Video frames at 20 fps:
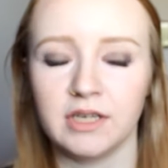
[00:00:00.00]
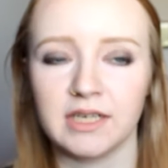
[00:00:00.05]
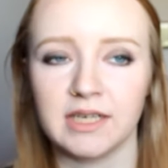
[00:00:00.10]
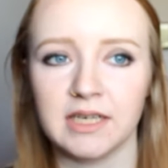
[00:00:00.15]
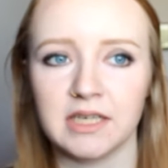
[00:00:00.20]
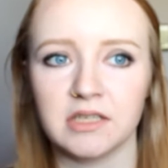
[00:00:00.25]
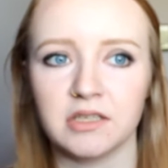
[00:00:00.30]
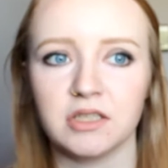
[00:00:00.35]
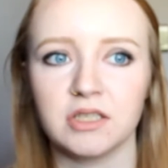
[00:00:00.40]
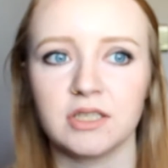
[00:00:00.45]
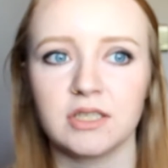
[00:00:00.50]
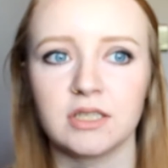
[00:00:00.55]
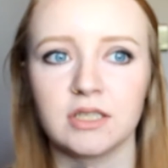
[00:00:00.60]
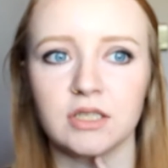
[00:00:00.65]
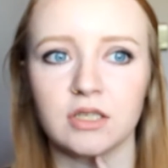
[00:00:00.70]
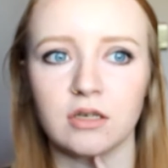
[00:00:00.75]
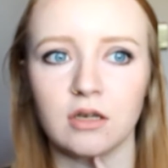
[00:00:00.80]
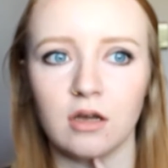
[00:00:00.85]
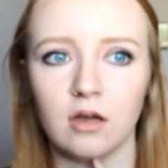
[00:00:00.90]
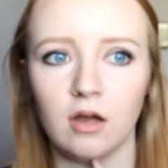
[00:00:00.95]

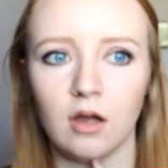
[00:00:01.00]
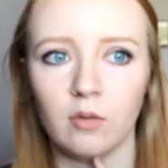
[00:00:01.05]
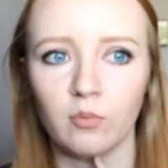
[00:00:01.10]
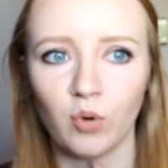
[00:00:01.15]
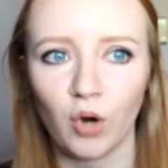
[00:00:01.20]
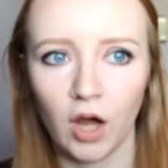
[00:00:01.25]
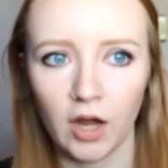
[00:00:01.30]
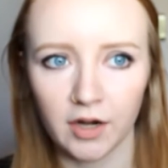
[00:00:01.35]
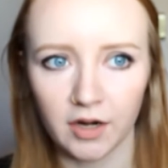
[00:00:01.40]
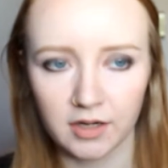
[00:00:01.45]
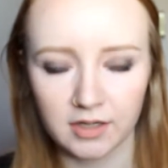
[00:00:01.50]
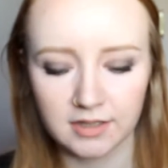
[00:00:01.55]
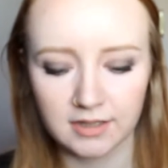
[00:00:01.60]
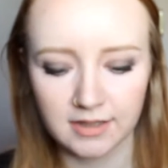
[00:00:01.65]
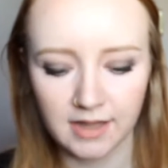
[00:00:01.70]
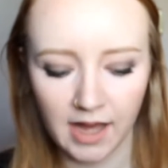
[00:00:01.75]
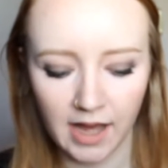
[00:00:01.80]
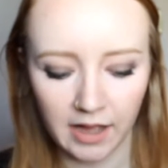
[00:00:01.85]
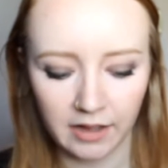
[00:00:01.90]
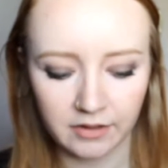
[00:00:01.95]
against products
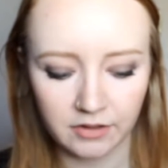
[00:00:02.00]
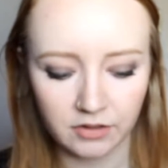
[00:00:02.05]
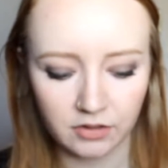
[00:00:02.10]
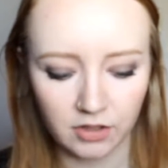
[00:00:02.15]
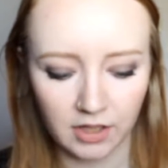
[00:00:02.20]
that,